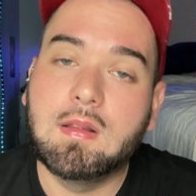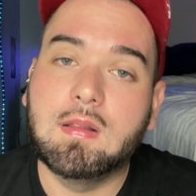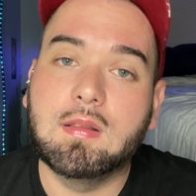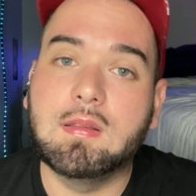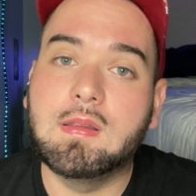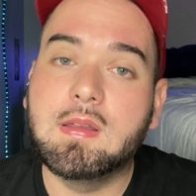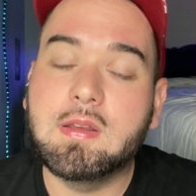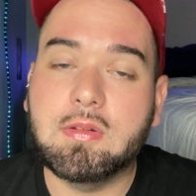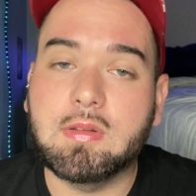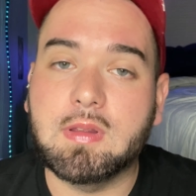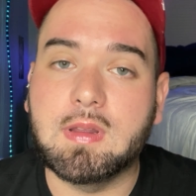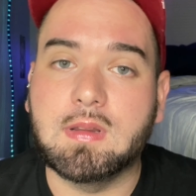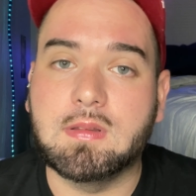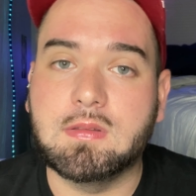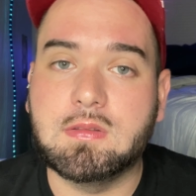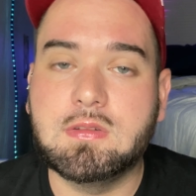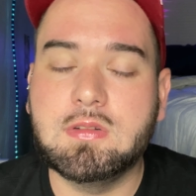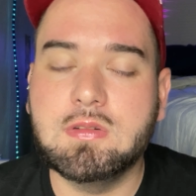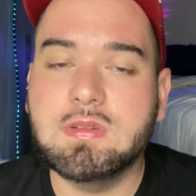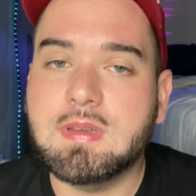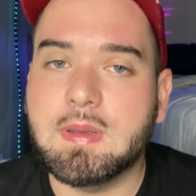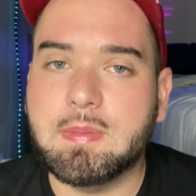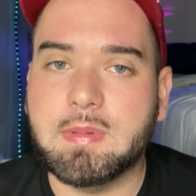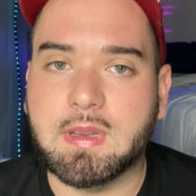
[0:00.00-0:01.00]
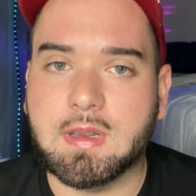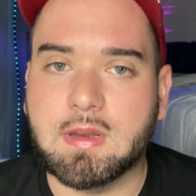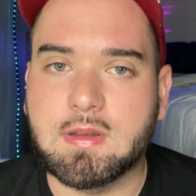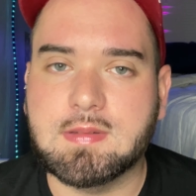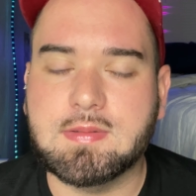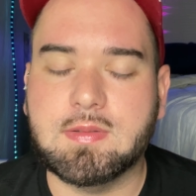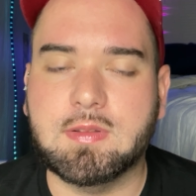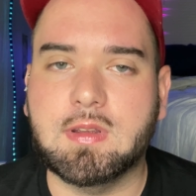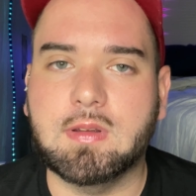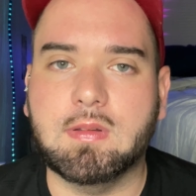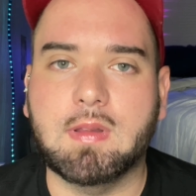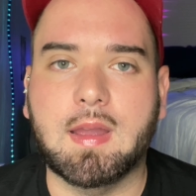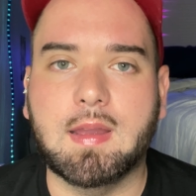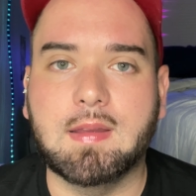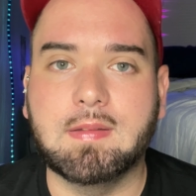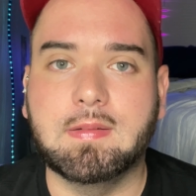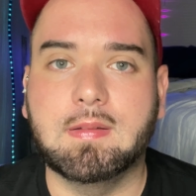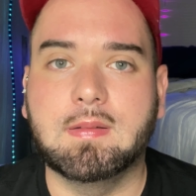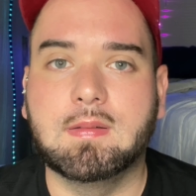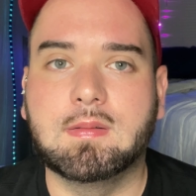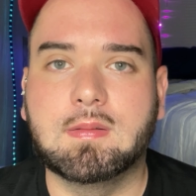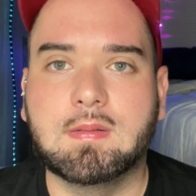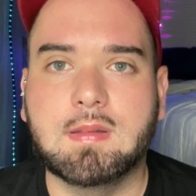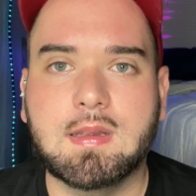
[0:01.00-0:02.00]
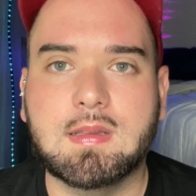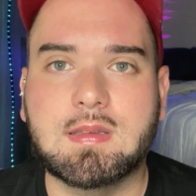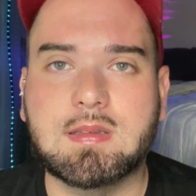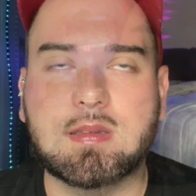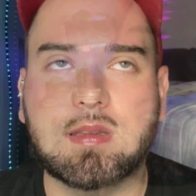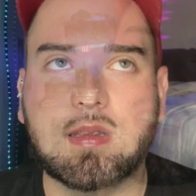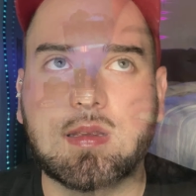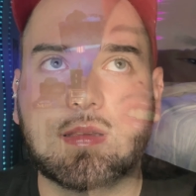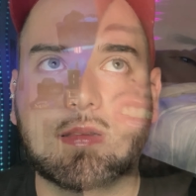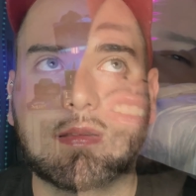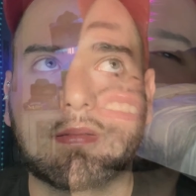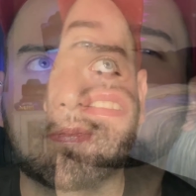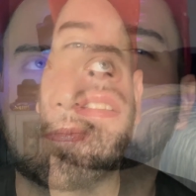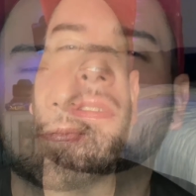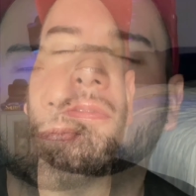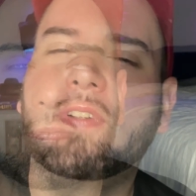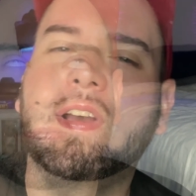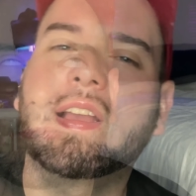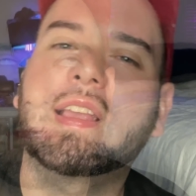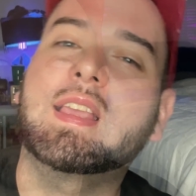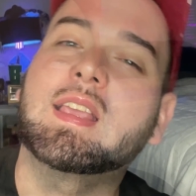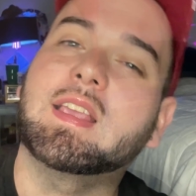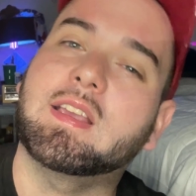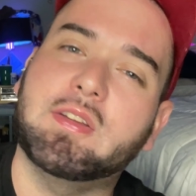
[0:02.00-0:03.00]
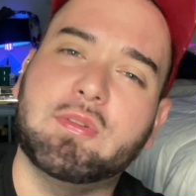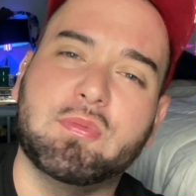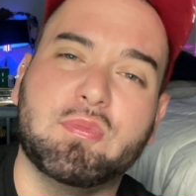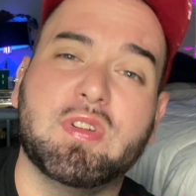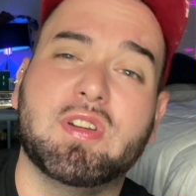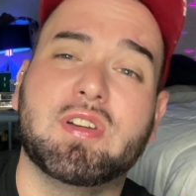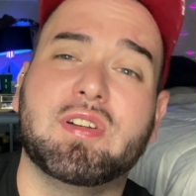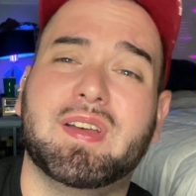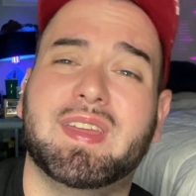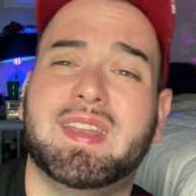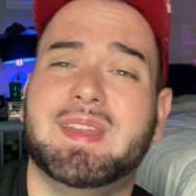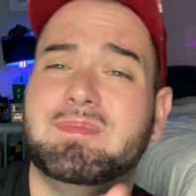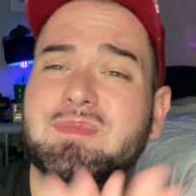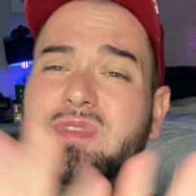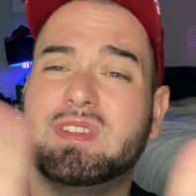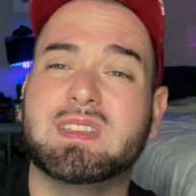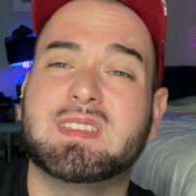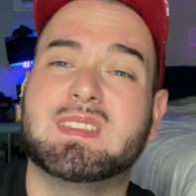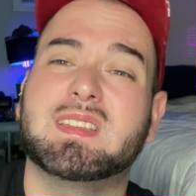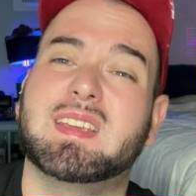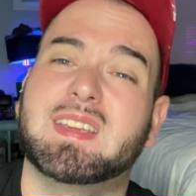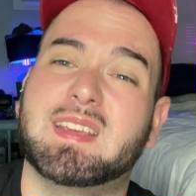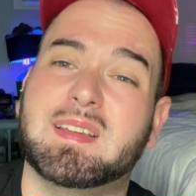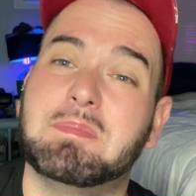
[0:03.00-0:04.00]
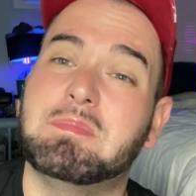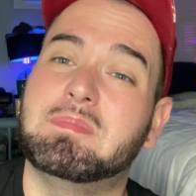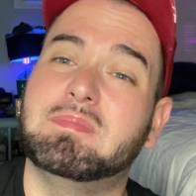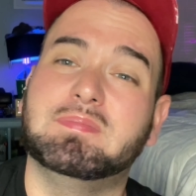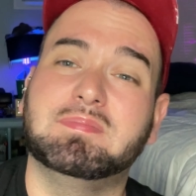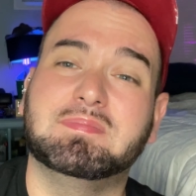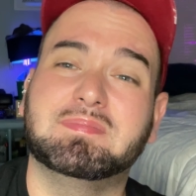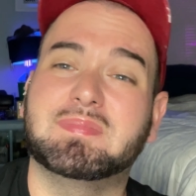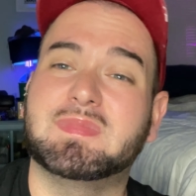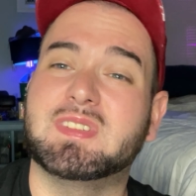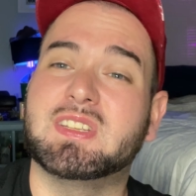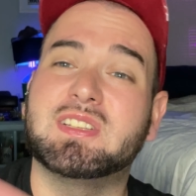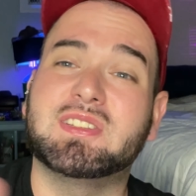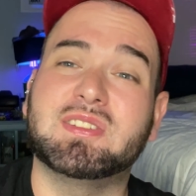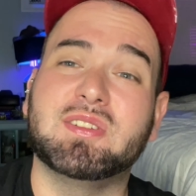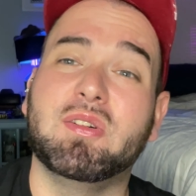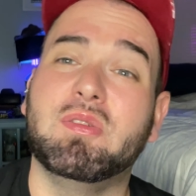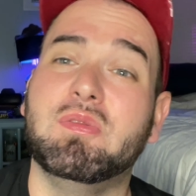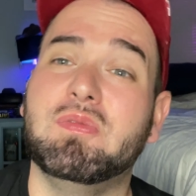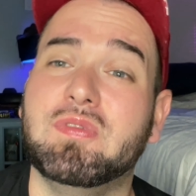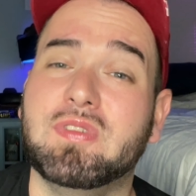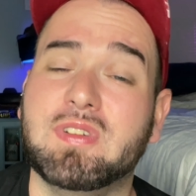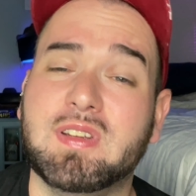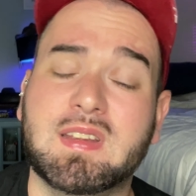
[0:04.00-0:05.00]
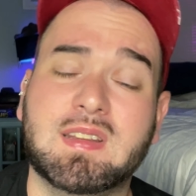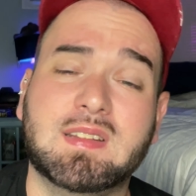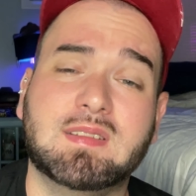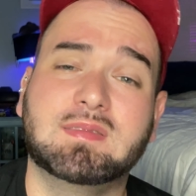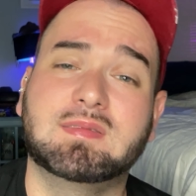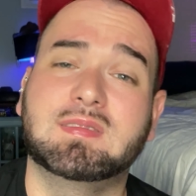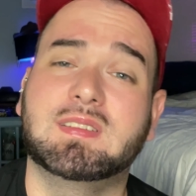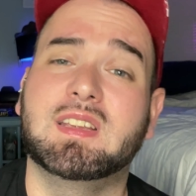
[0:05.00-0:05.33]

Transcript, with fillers: Literally, do something else with your life. It's it's just fucking unreal and I'm just like just over it.